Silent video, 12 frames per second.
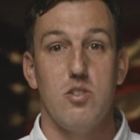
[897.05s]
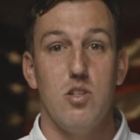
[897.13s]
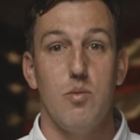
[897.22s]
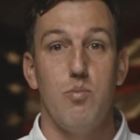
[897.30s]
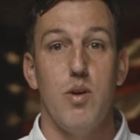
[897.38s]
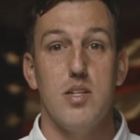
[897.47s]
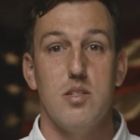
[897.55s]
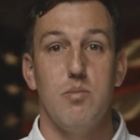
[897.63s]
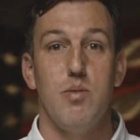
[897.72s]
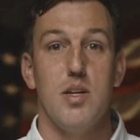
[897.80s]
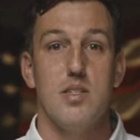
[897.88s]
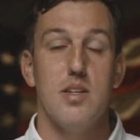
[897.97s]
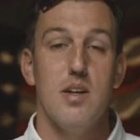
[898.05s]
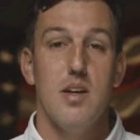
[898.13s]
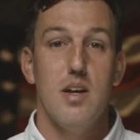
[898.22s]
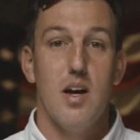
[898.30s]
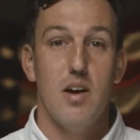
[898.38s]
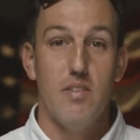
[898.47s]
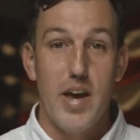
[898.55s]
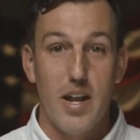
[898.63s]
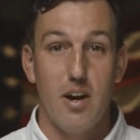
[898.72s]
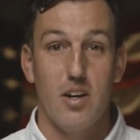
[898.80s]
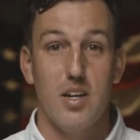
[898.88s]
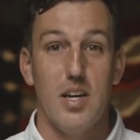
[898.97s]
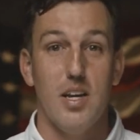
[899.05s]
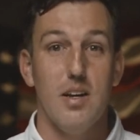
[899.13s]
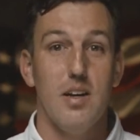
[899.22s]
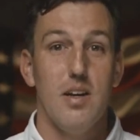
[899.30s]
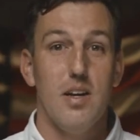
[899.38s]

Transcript: to the precipice of anarchy.